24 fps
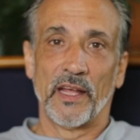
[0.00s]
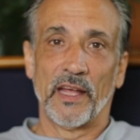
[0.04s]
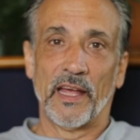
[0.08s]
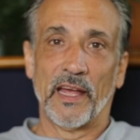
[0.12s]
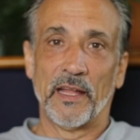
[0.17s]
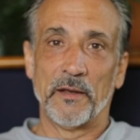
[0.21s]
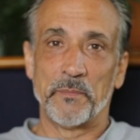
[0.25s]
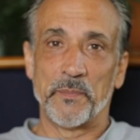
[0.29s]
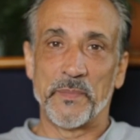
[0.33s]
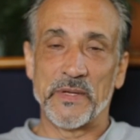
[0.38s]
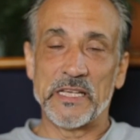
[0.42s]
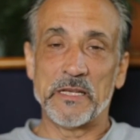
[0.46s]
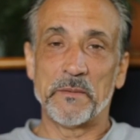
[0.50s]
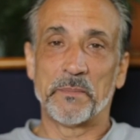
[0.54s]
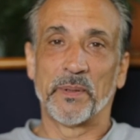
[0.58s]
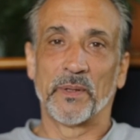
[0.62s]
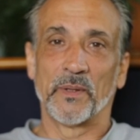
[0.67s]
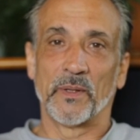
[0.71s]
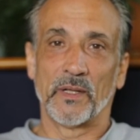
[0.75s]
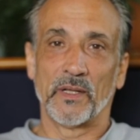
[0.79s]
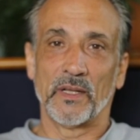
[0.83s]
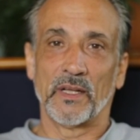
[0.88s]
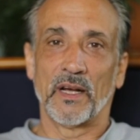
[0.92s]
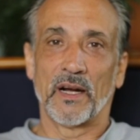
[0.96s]
and
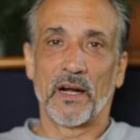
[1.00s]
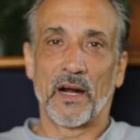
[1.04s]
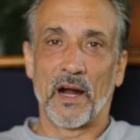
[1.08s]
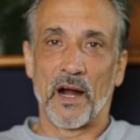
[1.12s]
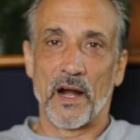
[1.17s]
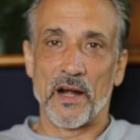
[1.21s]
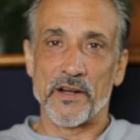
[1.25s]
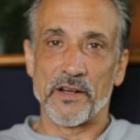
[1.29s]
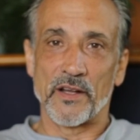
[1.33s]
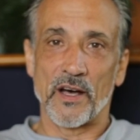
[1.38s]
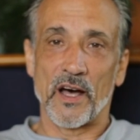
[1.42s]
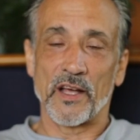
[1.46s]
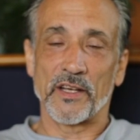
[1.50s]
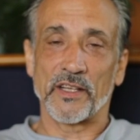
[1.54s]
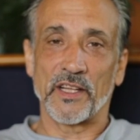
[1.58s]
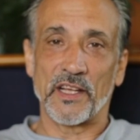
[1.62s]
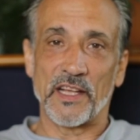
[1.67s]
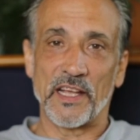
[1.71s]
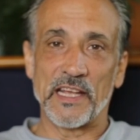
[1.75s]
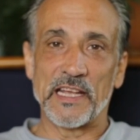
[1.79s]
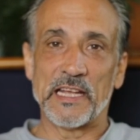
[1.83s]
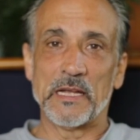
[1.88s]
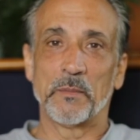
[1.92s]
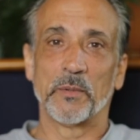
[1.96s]
people are
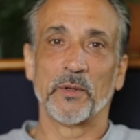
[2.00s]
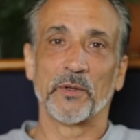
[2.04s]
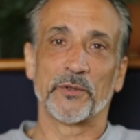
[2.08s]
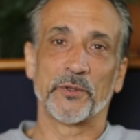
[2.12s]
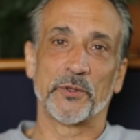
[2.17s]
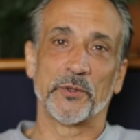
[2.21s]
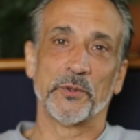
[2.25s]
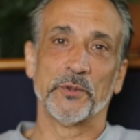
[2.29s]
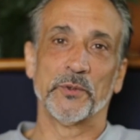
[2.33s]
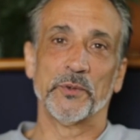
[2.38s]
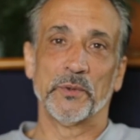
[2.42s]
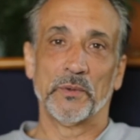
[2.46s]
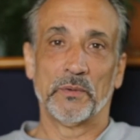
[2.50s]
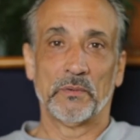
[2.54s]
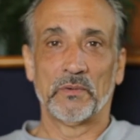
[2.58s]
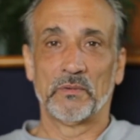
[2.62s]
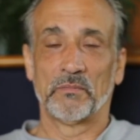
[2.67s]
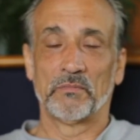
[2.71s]
not able to